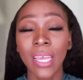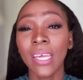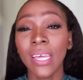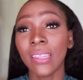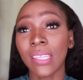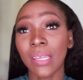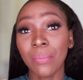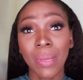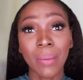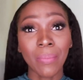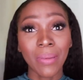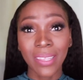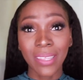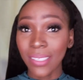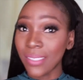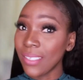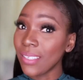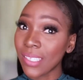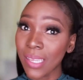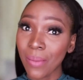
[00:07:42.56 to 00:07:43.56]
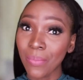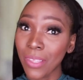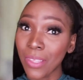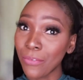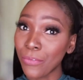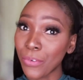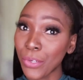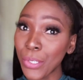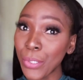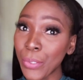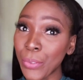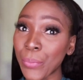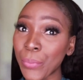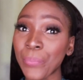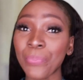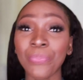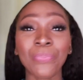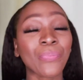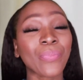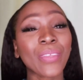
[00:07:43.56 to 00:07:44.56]
then maybe this is something for you.
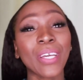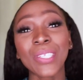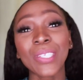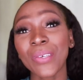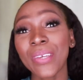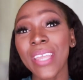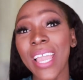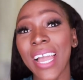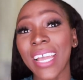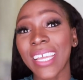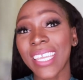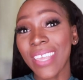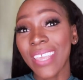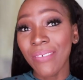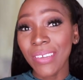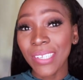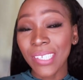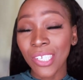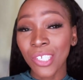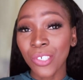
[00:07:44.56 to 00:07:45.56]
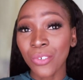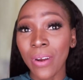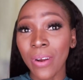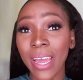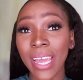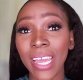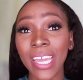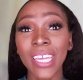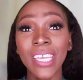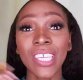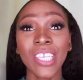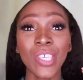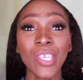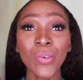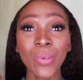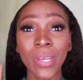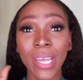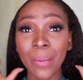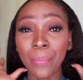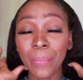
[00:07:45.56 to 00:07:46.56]
So yeah, give it a try.
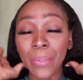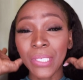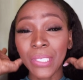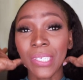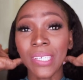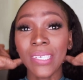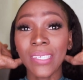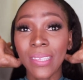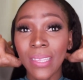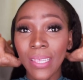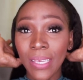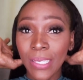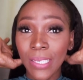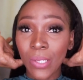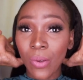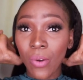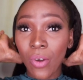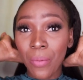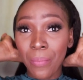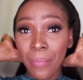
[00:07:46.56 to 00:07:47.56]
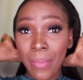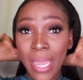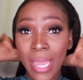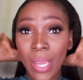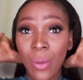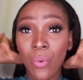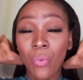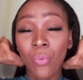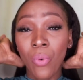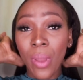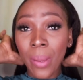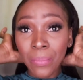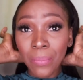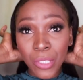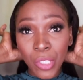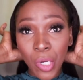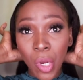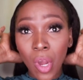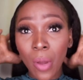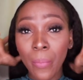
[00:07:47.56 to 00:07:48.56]
You can purchase this on my web
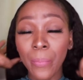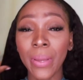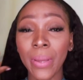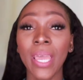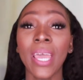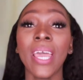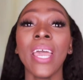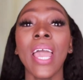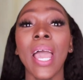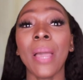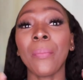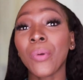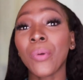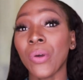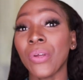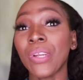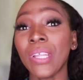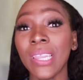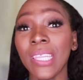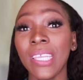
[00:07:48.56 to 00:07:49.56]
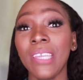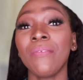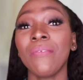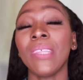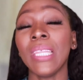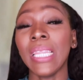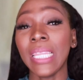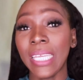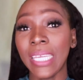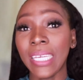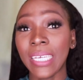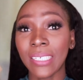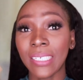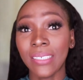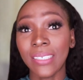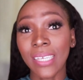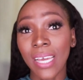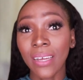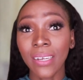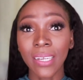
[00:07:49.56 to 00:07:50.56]
shop. I'm gonna leave the link
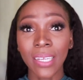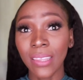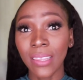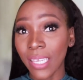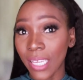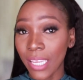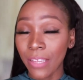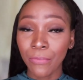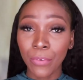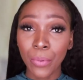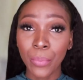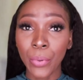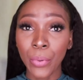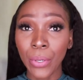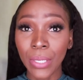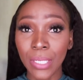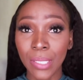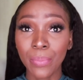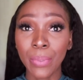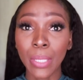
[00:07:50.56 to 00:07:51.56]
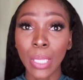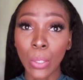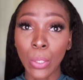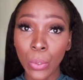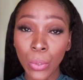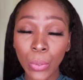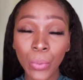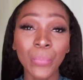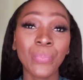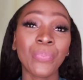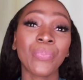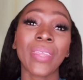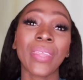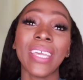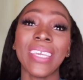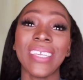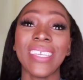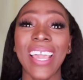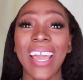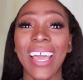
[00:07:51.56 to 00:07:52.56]
down in the info box below.
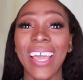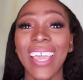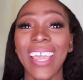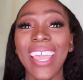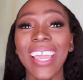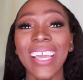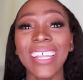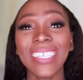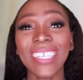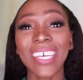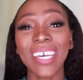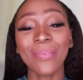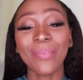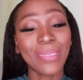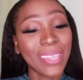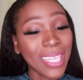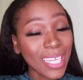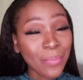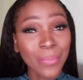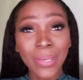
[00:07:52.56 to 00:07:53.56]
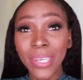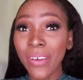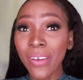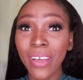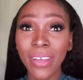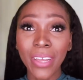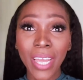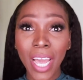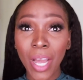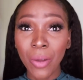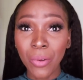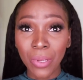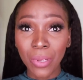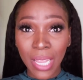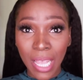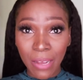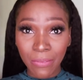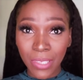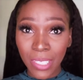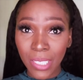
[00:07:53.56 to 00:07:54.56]
Yeah, and let me know how you
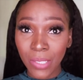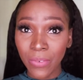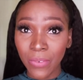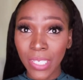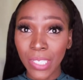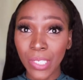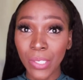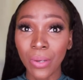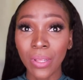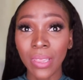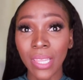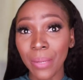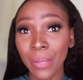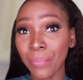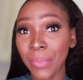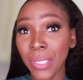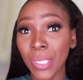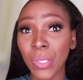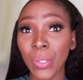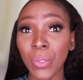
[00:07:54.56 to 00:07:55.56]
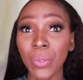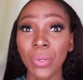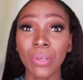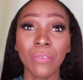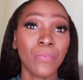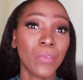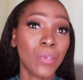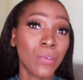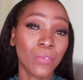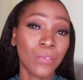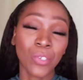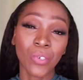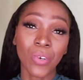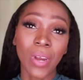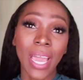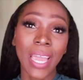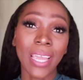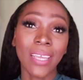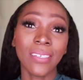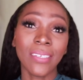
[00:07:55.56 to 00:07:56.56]
love this video. Let me know if you've
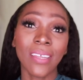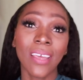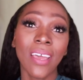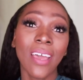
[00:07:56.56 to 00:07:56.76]
tried